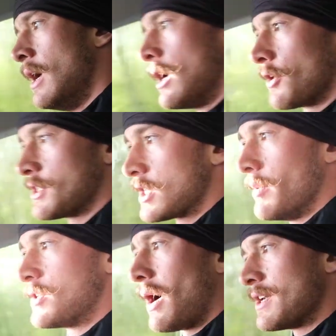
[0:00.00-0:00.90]
Got to the
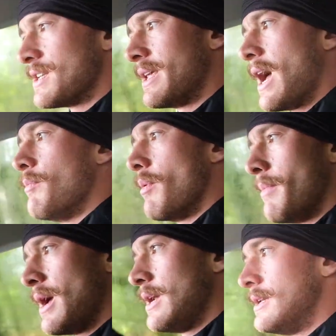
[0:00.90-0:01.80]
summit twice in the end, but
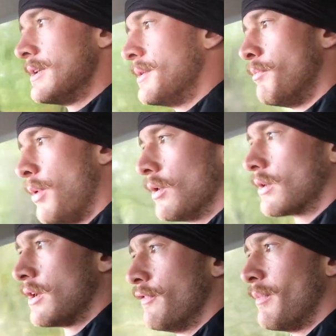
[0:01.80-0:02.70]
made the
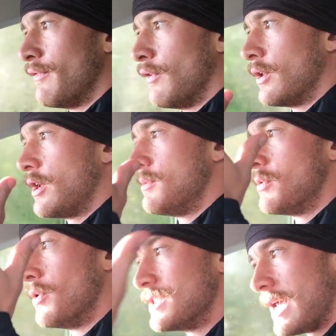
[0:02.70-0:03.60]
bulk of my volume
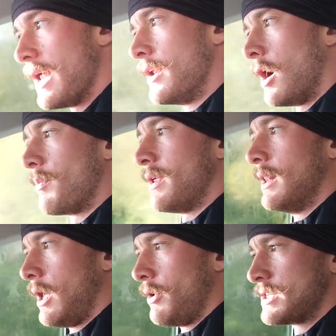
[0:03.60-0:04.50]
towards the end up in the
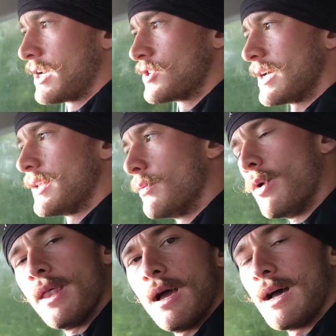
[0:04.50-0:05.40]
lower sections as
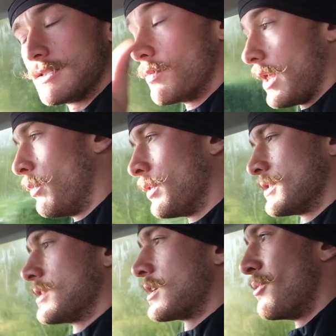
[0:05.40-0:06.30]
the weather
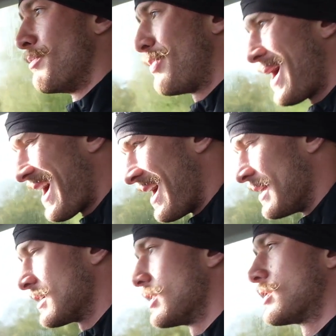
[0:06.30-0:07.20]
wasn't so
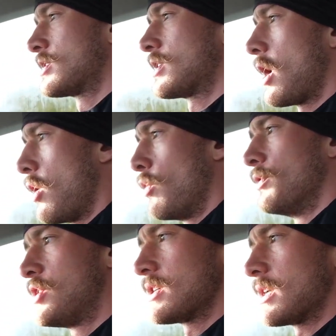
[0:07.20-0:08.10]
bad. So,
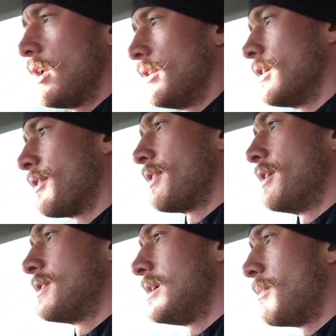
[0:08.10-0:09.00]
just under
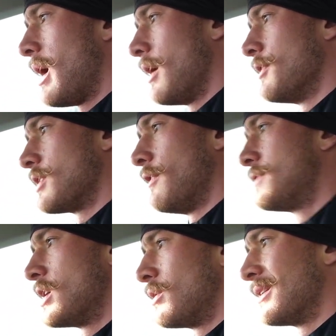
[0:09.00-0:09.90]
13 miles of
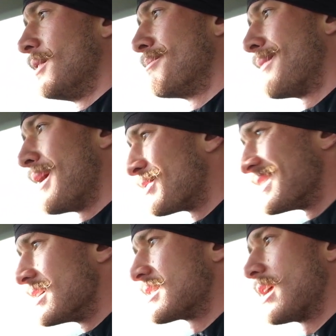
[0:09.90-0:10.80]
total
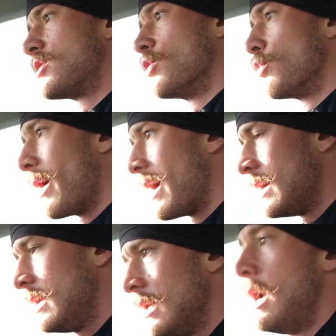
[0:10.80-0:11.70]
mountainous
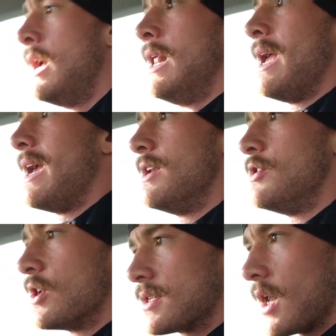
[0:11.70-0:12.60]
terrain in
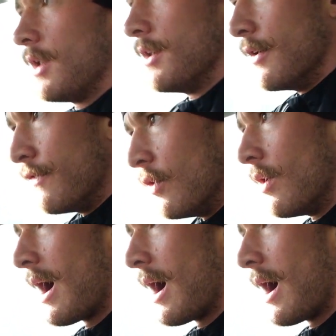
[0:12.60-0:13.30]
just under 4